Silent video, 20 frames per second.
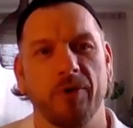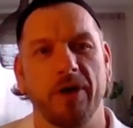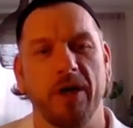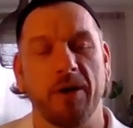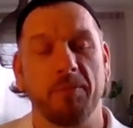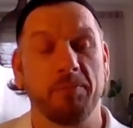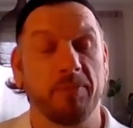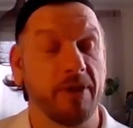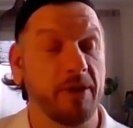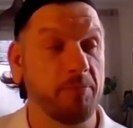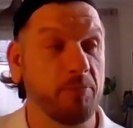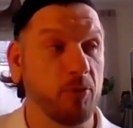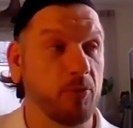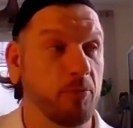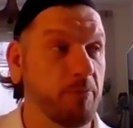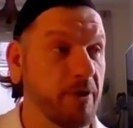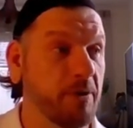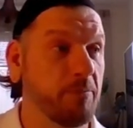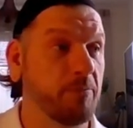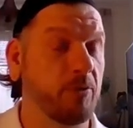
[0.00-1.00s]
or not
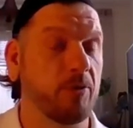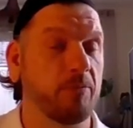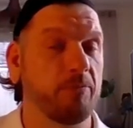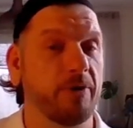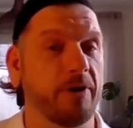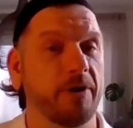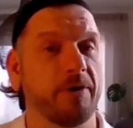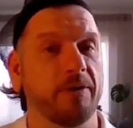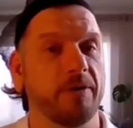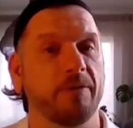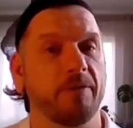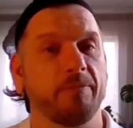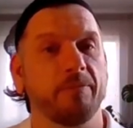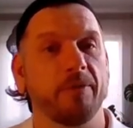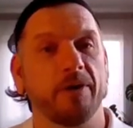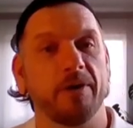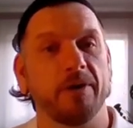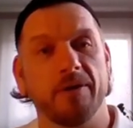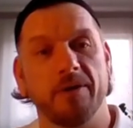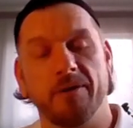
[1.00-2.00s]
people, but
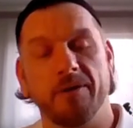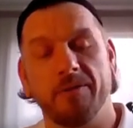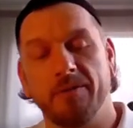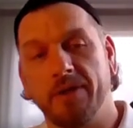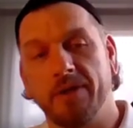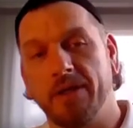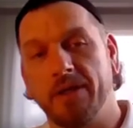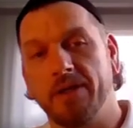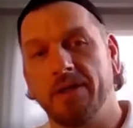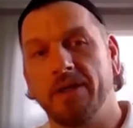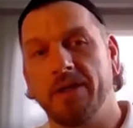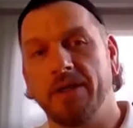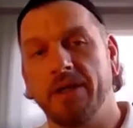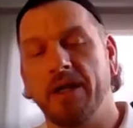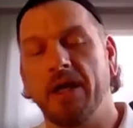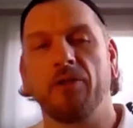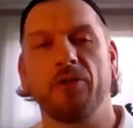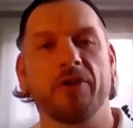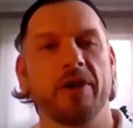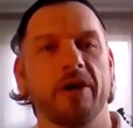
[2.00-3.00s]

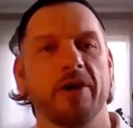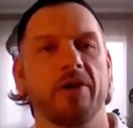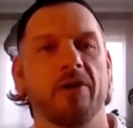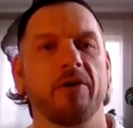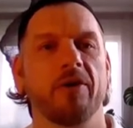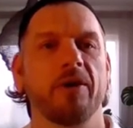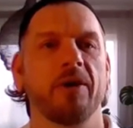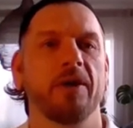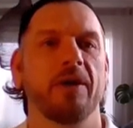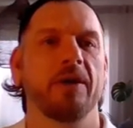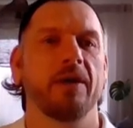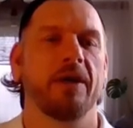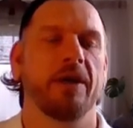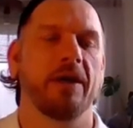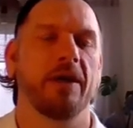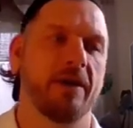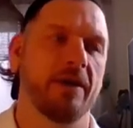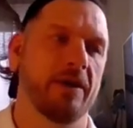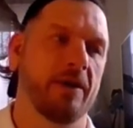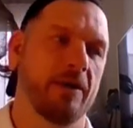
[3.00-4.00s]
in healthcare
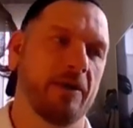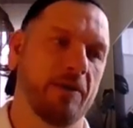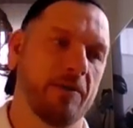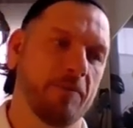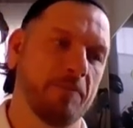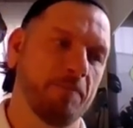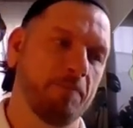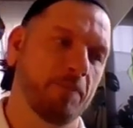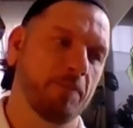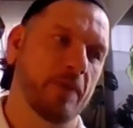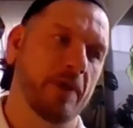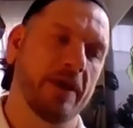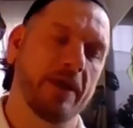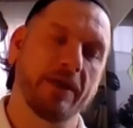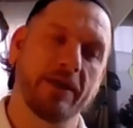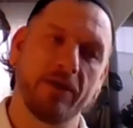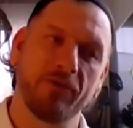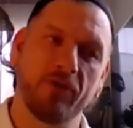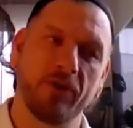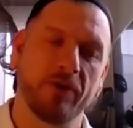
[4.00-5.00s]
and
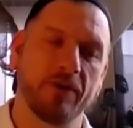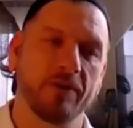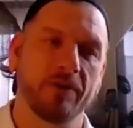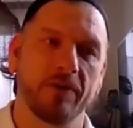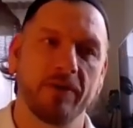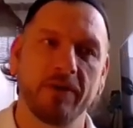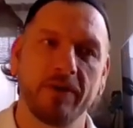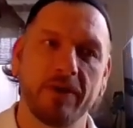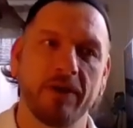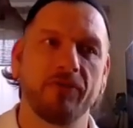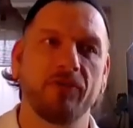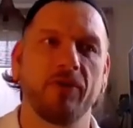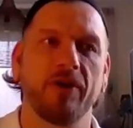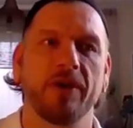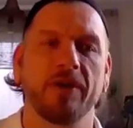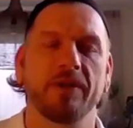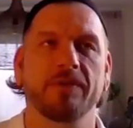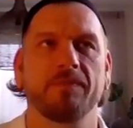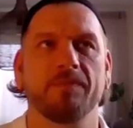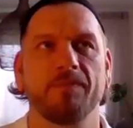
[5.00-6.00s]
in different
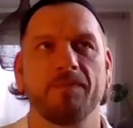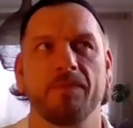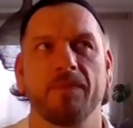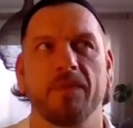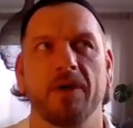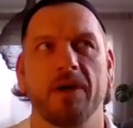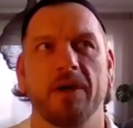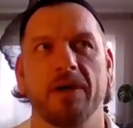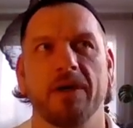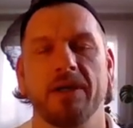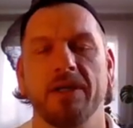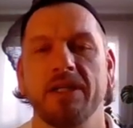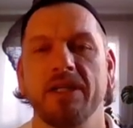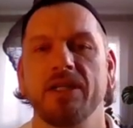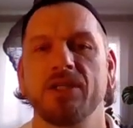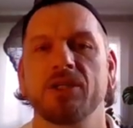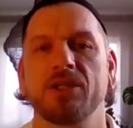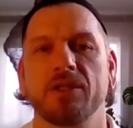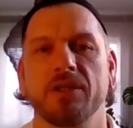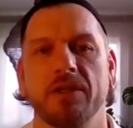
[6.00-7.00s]

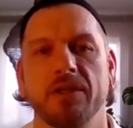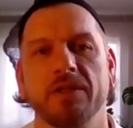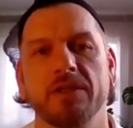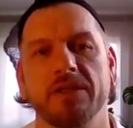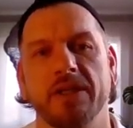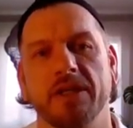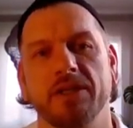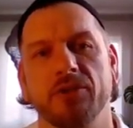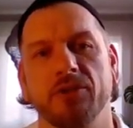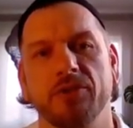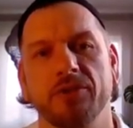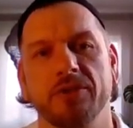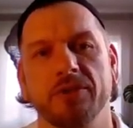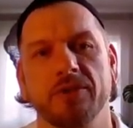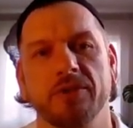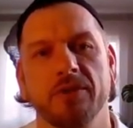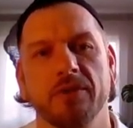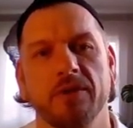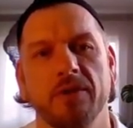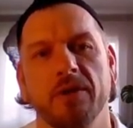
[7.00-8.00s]
niched
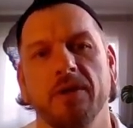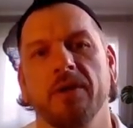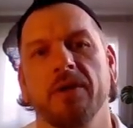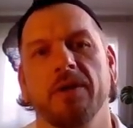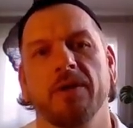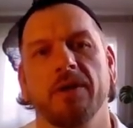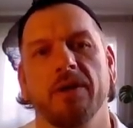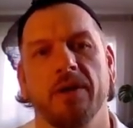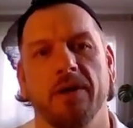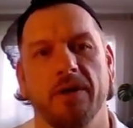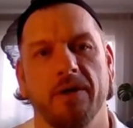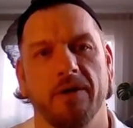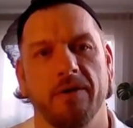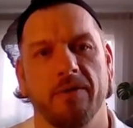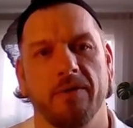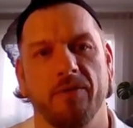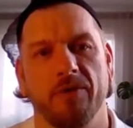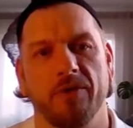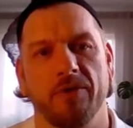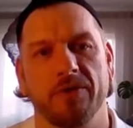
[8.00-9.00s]
sectors.
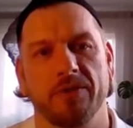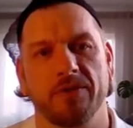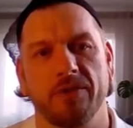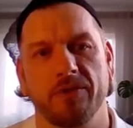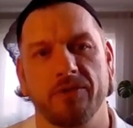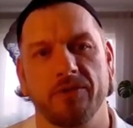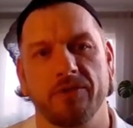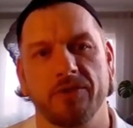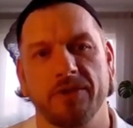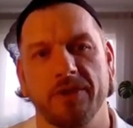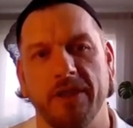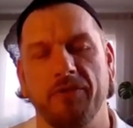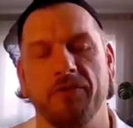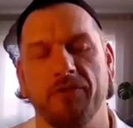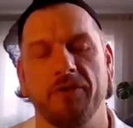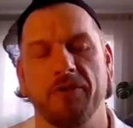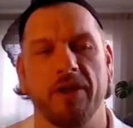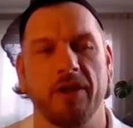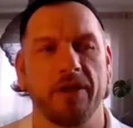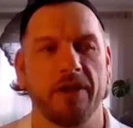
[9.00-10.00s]
There's
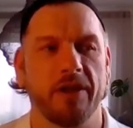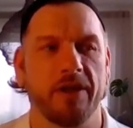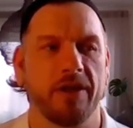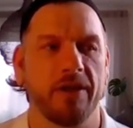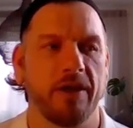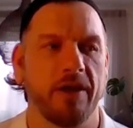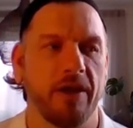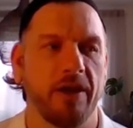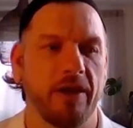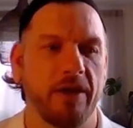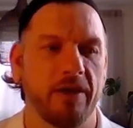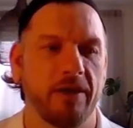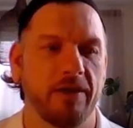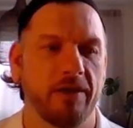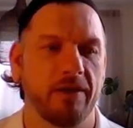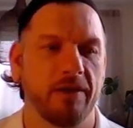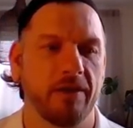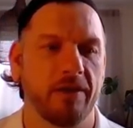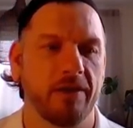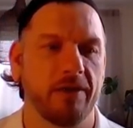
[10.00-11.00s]
definitely
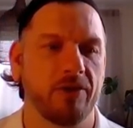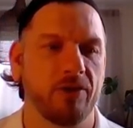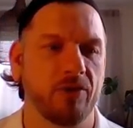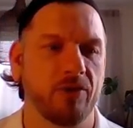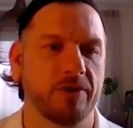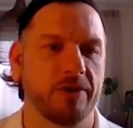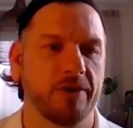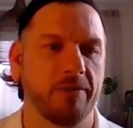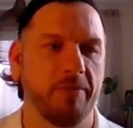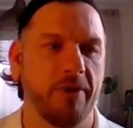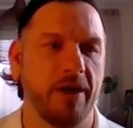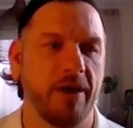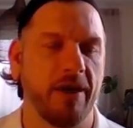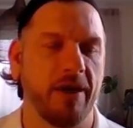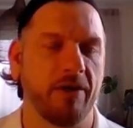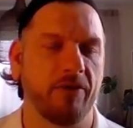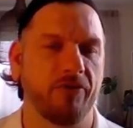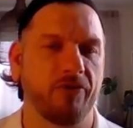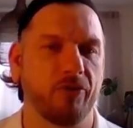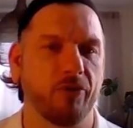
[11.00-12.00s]
a huge
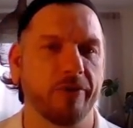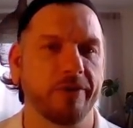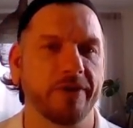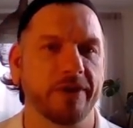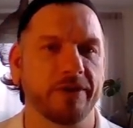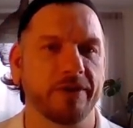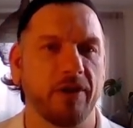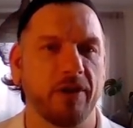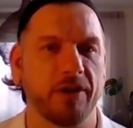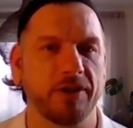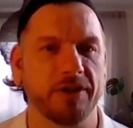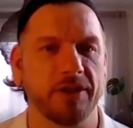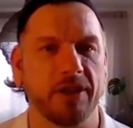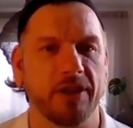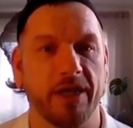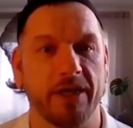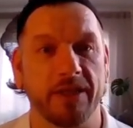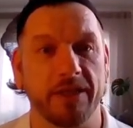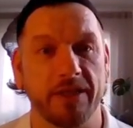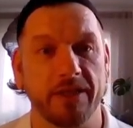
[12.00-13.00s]
demand for
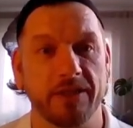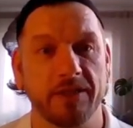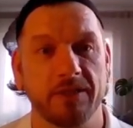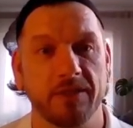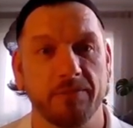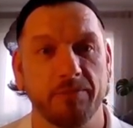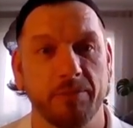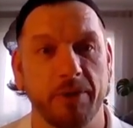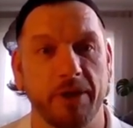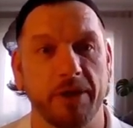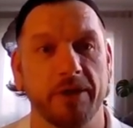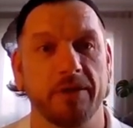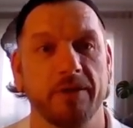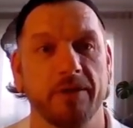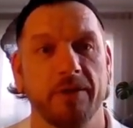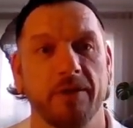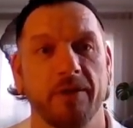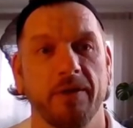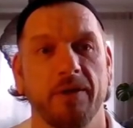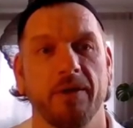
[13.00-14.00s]
technology like this, but